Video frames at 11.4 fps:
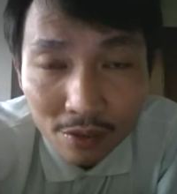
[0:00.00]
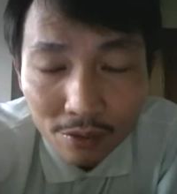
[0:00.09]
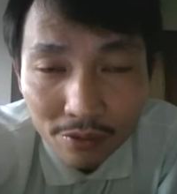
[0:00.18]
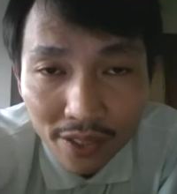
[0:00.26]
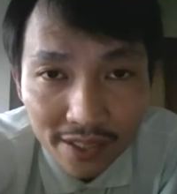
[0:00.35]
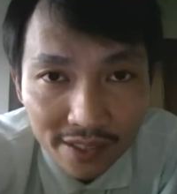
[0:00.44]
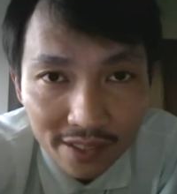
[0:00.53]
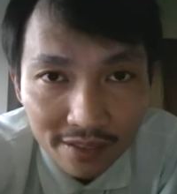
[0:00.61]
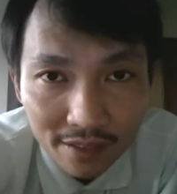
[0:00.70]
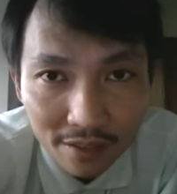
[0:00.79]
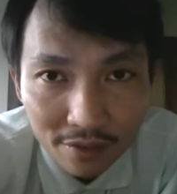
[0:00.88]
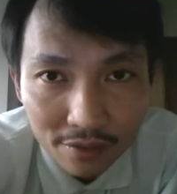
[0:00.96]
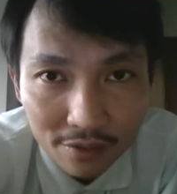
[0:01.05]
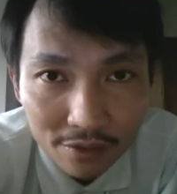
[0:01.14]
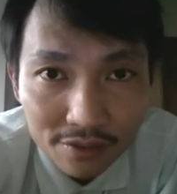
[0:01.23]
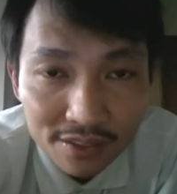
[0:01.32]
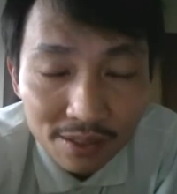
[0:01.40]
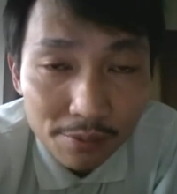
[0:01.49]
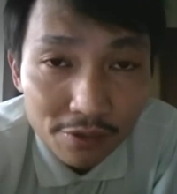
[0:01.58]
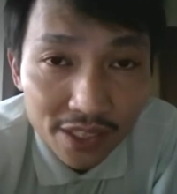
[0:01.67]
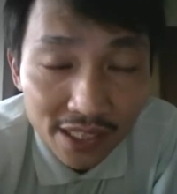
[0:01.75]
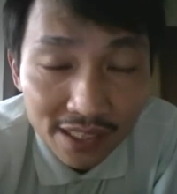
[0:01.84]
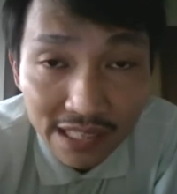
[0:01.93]
who write that some
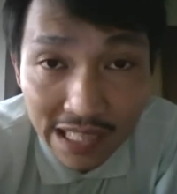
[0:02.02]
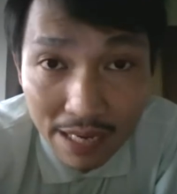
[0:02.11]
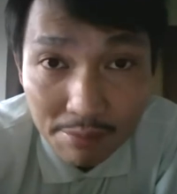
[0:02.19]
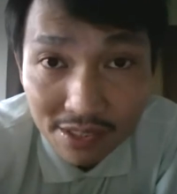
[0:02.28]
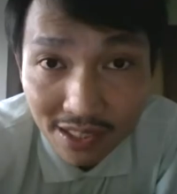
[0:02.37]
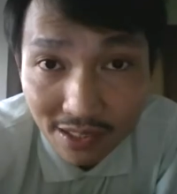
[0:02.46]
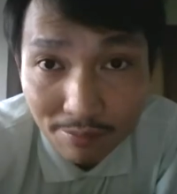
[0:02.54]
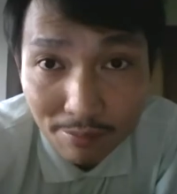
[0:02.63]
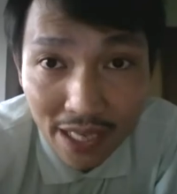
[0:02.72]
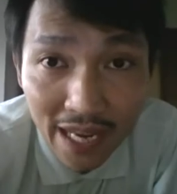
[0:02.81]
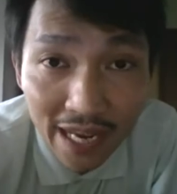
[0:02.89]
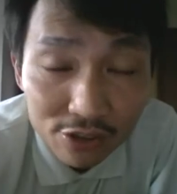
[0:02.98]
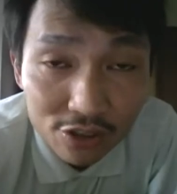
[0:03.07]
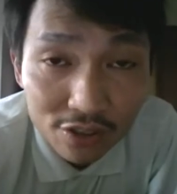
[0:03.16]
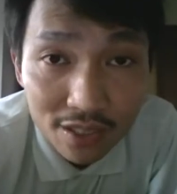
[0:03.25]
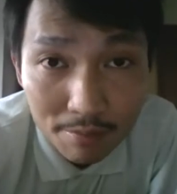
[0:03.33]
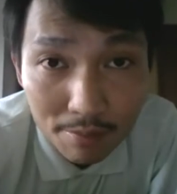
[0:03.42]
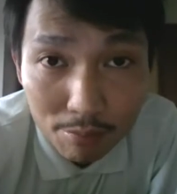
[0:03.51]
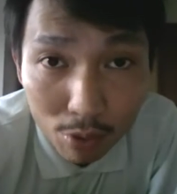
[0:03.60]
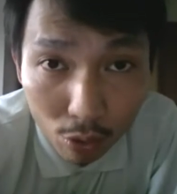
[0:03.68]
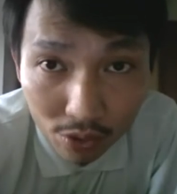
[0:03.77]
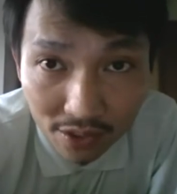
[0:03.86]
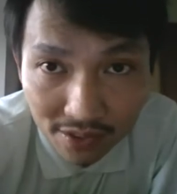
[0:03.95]
of their claims may actually be
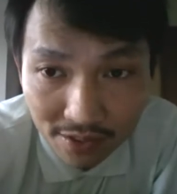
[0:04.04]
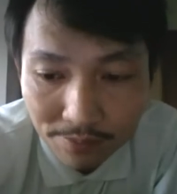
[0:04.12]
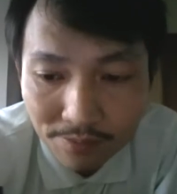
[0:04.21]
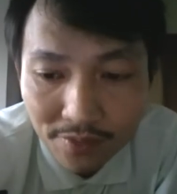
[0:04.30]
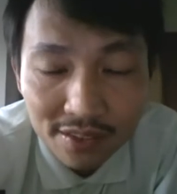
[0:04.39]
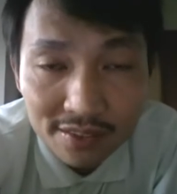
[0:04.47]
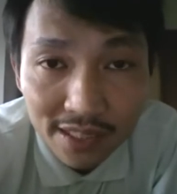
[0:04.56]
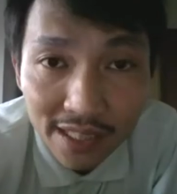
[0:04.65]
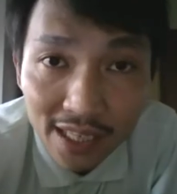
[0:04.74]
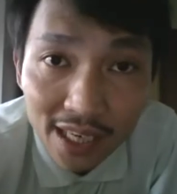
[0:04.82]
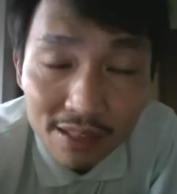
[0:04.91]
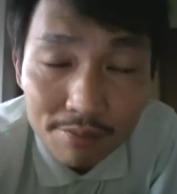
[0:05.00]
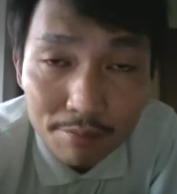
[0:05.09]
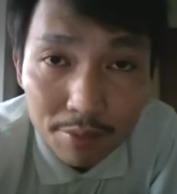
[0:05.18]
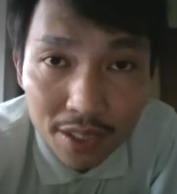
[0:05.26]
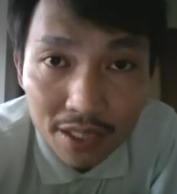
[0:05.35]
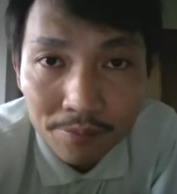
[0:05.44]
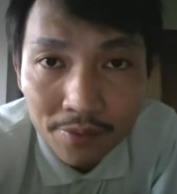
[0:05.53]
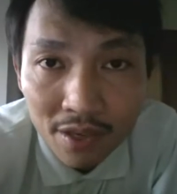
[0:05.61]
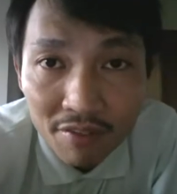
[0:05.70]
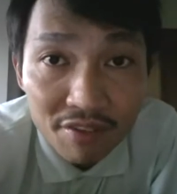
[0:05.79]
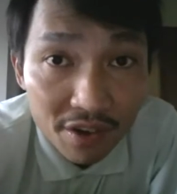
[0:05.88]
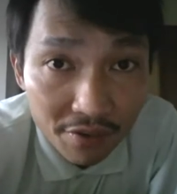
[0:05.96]
bogus because they can't be
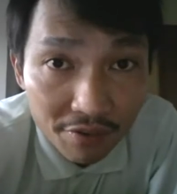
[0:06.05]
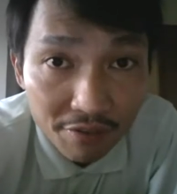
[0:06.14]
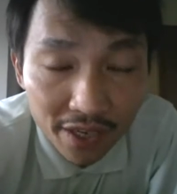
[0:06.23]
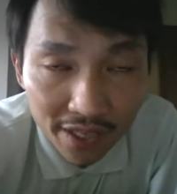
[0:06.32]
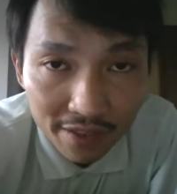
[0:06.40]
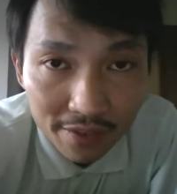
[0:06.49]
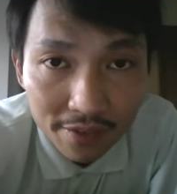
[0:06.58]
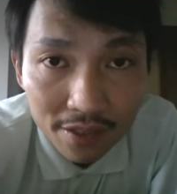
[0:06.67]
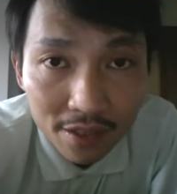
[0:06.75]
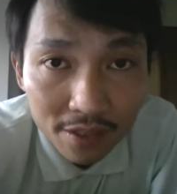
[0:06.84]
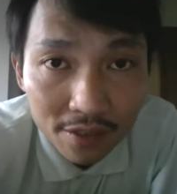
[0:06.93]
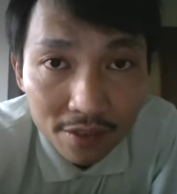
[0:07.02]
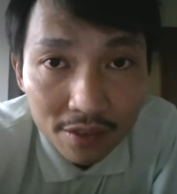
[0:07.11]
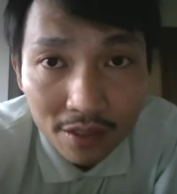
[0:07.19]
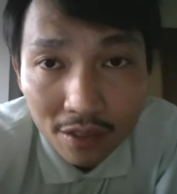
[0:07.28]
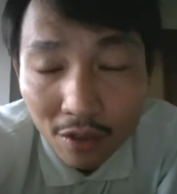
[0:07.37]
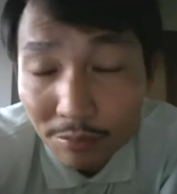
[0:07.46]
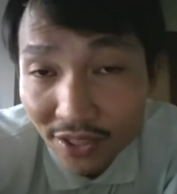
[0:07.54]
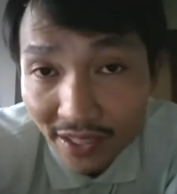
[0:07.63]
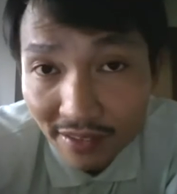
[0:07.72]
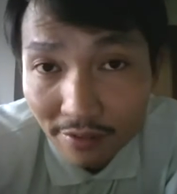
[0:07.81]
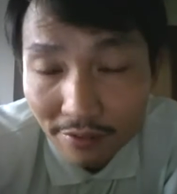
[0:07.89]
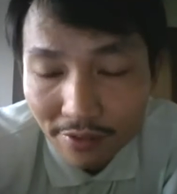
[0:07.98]
verified
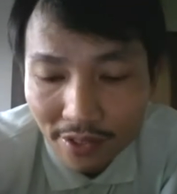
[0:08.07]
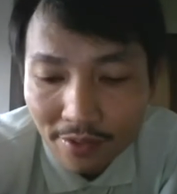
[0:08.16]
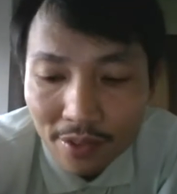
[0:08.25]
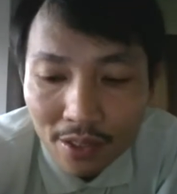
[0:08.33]
objectively.